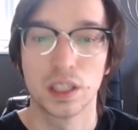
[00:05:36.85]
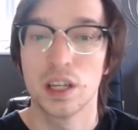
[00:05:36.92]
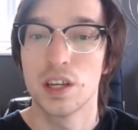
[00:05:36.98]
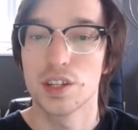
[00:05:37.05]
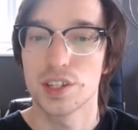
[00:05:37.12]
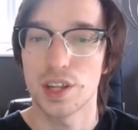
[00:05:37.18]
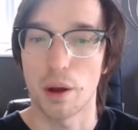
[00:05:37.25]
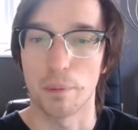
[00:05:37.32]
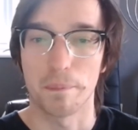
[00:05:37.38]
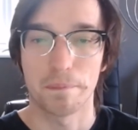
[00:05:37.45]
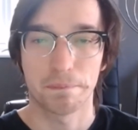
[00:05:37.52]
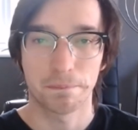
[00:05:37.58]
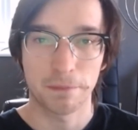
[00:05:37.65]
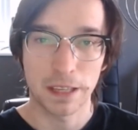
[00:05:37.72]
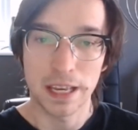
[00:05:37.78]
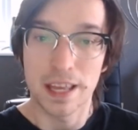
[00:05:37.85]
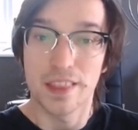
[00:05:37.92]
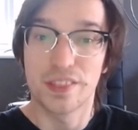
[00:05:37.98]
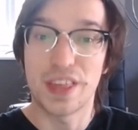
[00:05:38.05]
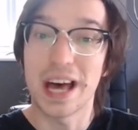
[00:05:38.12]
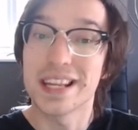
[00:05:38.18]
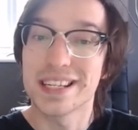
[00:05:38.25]
So,
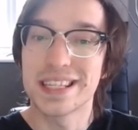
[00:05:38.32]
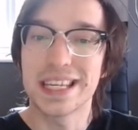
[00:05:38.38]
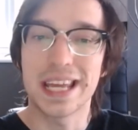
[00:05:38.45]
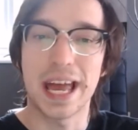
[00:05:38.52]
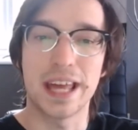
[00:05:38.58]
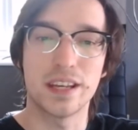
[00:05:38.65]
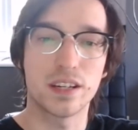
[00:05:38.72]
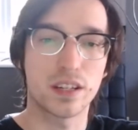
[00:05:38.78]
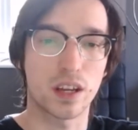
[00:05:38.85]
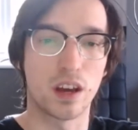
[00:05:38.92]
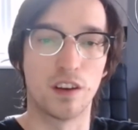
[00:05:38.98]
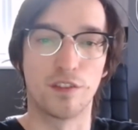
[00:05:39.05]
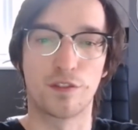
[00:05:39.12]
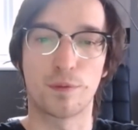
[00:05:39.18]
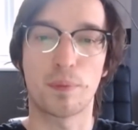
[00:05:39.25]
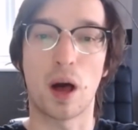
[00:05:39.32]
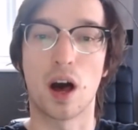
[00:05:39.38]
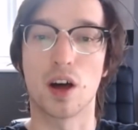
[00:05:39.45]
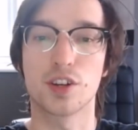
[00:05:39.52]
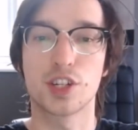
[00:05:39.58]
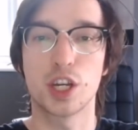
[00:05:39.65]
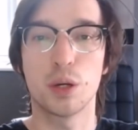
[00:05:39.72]
that's the end of part
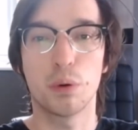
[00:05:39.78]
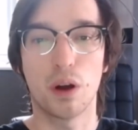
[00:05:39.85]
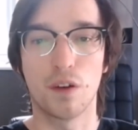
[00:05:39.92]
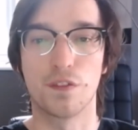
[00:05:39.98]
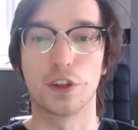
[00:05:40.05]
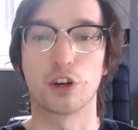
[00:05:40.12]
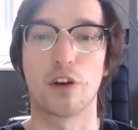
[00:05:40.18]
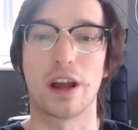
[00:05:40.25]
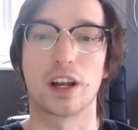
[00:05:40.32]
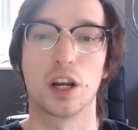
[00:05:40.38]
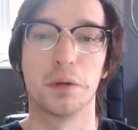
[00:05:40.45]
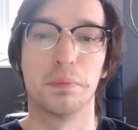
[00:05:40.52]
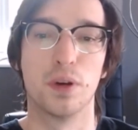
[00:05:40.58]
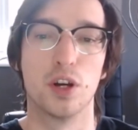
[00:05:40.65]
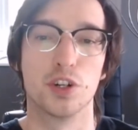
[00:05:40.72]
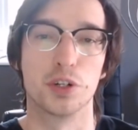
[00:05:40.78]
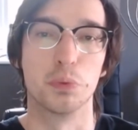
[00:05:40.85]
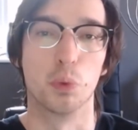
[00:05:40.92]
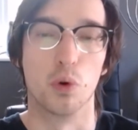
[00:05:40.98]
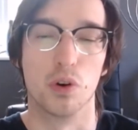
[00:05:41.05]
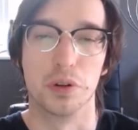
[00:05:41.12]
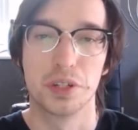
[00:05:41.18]
2 of the Greco-Persian
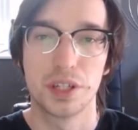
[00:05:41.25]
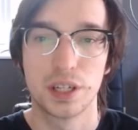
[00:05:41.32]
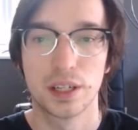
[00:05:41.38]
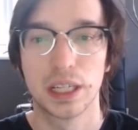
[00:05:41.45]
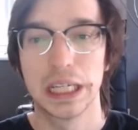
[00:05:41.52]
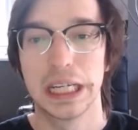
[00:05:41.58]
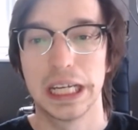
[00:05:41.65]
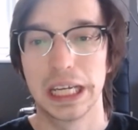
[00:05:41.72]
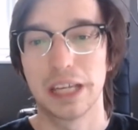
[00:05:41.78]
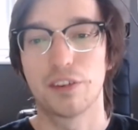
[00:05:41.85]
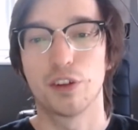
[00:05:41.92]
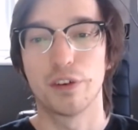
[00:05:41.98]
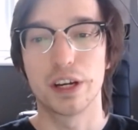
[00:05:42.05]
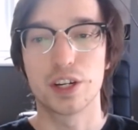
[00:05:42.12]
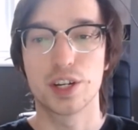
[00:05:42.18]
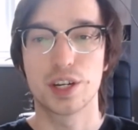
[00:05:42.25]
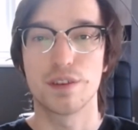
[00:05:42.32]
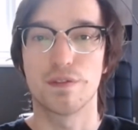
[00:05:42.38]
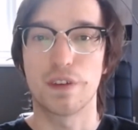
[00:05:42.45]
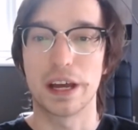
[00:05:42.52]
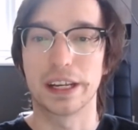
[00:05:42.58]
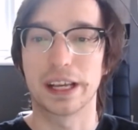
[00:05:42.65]
Wars. If you're interested in
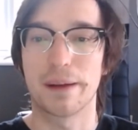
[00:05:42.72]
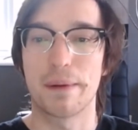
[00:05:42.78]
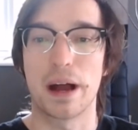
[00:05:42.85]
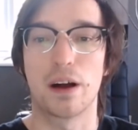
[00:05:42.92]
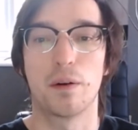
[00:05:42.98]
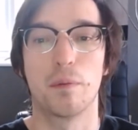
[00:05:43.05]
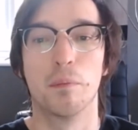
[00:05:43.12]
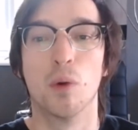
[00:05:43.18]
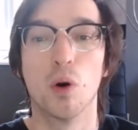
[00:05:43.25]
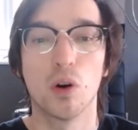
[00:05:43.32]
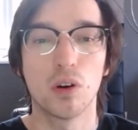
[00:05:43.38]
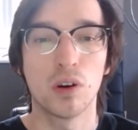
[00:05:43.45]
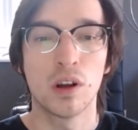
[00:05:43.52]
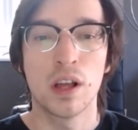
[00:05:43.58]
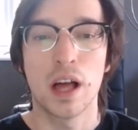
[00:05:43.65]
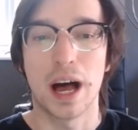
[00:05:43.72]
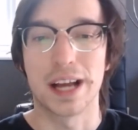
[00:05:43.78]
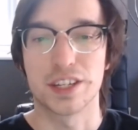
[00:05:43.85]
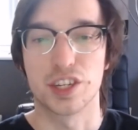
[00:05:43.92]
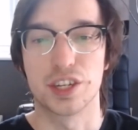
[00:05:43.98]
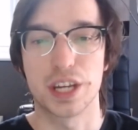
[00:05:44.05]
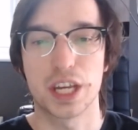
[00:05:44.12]
finding out more, I
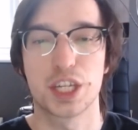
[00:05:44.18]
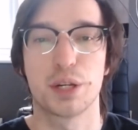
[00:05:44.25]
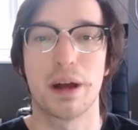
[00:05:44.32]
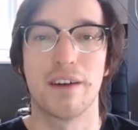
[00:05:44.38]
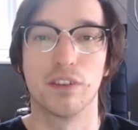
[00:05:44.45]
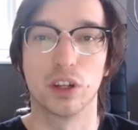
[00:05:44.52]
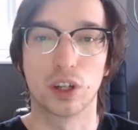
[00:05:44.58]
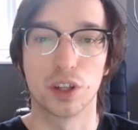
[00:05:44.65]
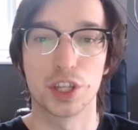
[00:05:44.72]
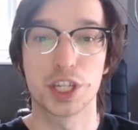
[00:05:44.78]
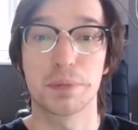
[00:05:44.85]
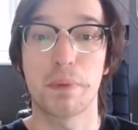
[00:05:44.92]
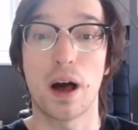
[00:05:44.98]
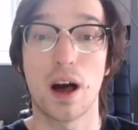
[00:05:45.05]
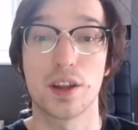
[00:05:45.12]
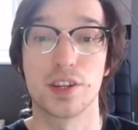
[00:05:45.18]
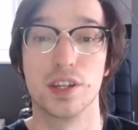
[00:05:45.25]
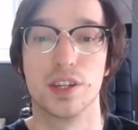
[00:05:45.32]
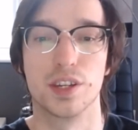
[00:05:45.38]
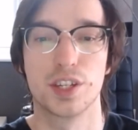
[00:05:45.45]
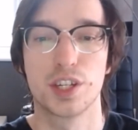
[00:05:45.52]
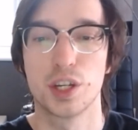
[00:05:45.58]
suggest you have a look at the
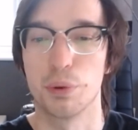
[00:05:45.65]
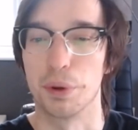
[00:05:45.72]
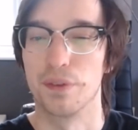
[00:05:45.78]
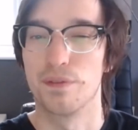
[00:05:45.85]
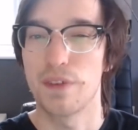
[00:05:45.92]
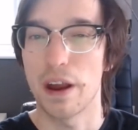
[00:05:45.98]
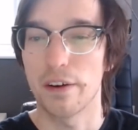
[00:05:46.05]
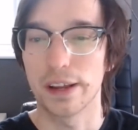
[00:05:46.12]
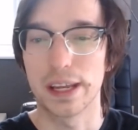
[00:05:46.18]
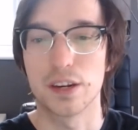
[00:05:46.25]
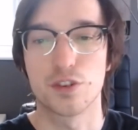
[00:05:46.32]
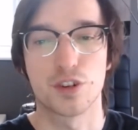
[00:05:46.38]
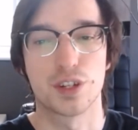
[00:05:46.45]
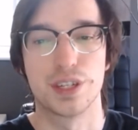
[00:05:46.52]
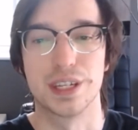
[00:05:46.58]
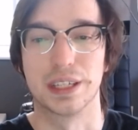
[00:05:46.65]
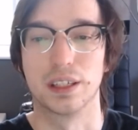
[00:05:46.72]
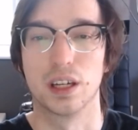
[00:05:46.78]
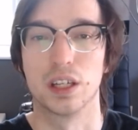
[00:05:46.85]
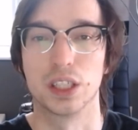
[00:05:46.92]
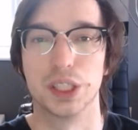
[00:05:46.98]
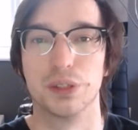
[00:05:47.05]
Spartans, who had a very interesting
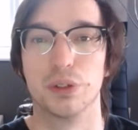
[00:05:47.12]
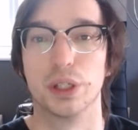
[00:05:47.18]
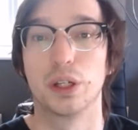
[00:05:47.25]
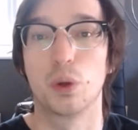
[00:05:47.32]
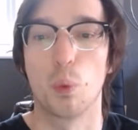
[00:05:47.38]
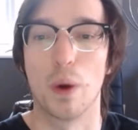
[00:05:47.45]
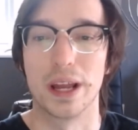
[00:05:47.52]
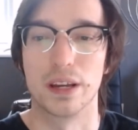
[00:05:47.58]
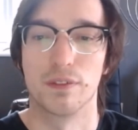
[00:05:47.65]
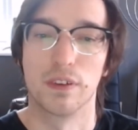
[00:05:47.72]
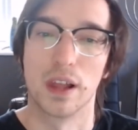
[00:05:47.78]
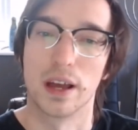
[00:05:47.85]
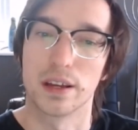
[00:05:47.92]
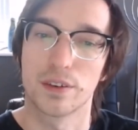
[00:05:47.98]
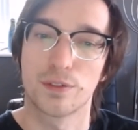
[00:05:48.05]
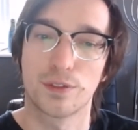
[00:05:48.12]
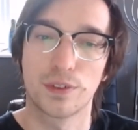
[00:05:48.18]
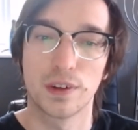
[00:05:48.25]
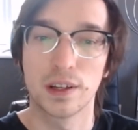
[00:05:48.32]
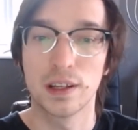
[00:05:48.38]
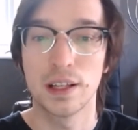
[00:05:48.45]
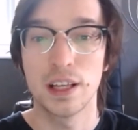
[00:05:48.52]
and unique way of life.
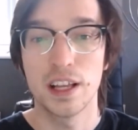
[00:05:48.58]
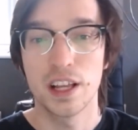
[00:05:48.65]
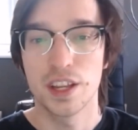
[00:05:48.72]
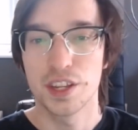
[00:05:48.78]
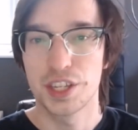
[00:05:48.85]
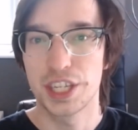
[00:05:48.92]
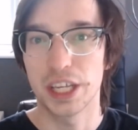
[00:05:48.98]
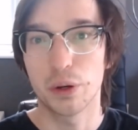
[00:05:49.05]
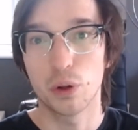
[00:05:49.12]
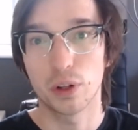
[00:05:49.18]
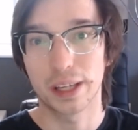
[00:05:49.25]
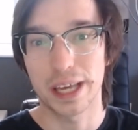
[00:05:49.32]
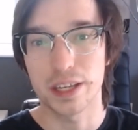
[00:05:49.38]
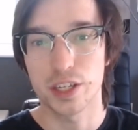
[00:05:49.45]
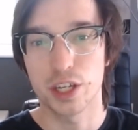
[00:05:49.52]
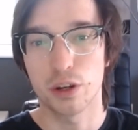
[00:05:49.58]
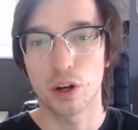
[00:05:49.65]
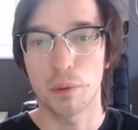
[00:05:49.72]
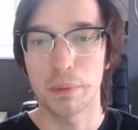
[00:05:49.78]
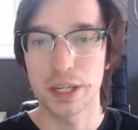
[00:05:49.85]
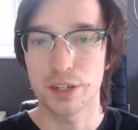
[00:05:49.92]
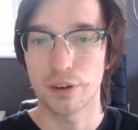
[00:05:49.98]
See you all again soon on
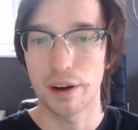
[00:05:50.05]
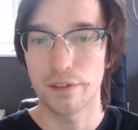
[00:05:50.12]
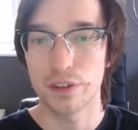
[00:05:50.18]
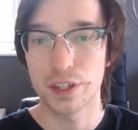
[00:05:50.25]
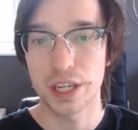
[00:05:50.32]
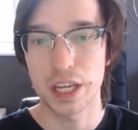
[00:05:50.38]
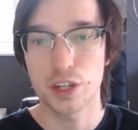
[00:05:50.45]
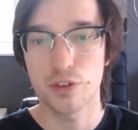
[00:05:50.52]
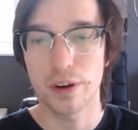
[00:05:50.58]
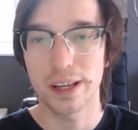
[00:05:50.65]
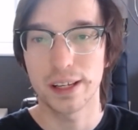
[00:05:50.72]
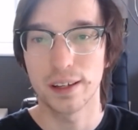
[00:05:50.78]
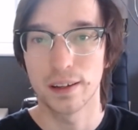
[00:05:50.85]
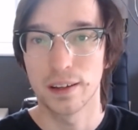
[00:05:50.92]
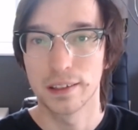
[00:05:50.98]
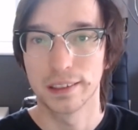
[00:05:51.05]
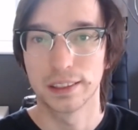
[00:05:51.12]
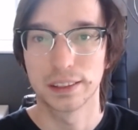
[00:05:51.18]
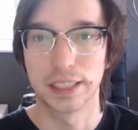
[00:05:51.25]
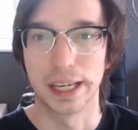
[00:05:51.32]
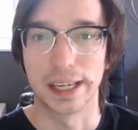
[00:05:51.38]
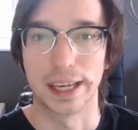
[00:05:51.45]
Mr. Evans History.
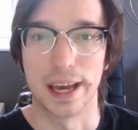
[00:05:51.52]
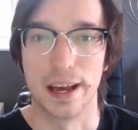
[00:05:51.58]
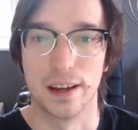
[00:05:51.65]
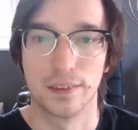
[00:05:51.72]
Take care.